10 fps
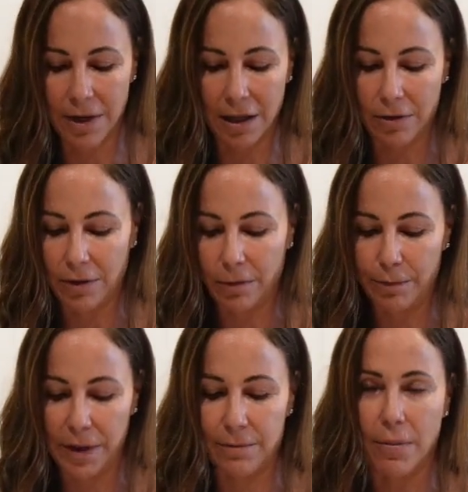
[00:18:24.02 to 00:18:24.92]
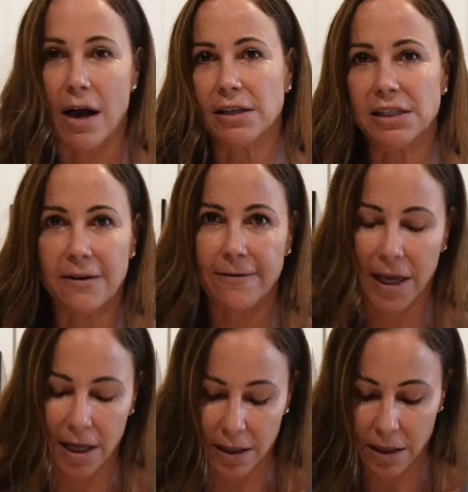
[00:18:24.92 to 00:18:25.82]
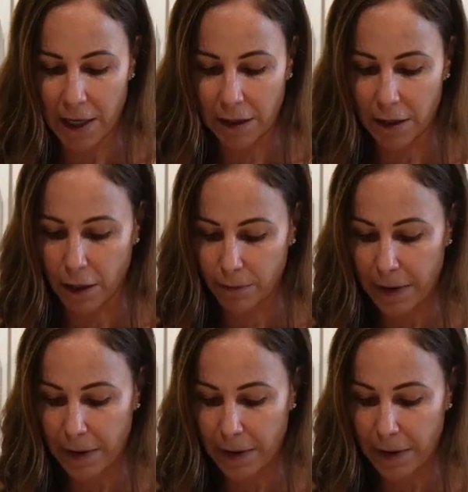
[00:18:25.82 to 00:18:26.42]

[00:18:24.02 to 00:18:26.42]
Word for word: I'm not like a real big pasta fan. I don't know.